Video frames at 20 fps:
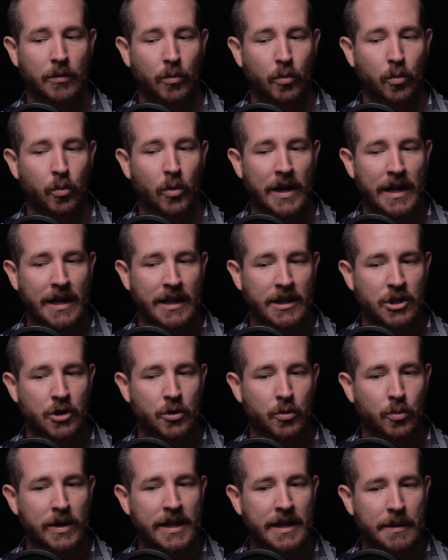when
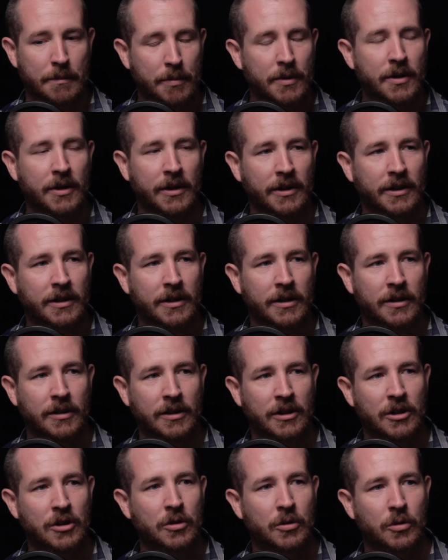you read a book,
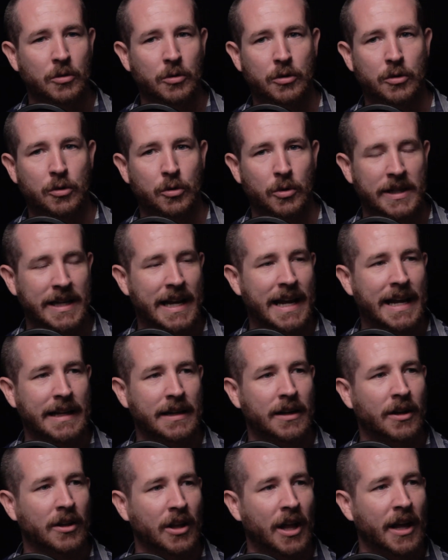you
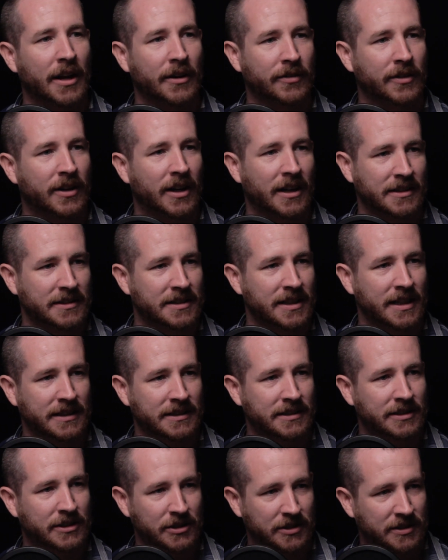create a lot of
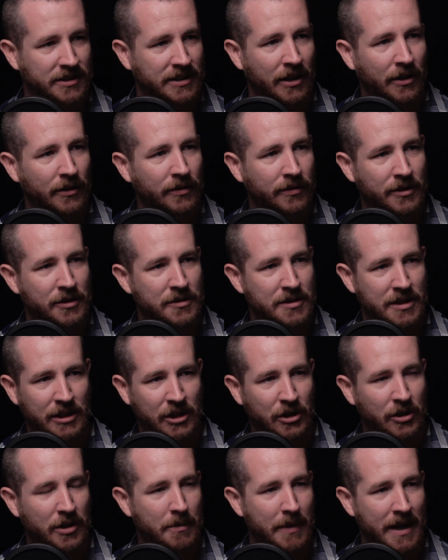context yourself
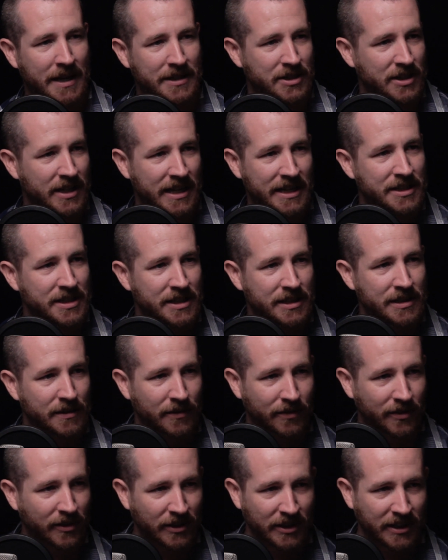using your imagination
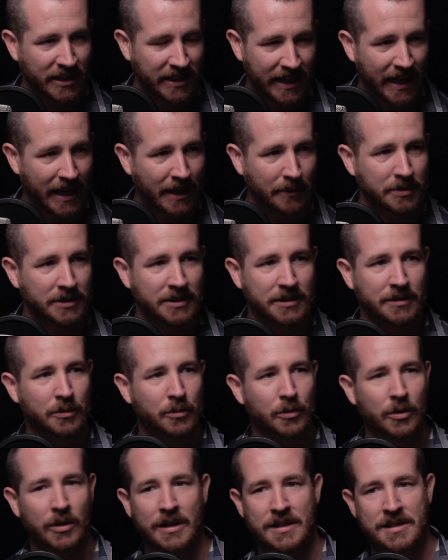to fill in the gaps,
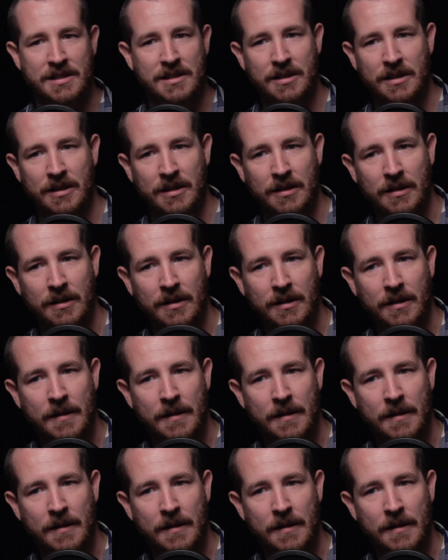whereas the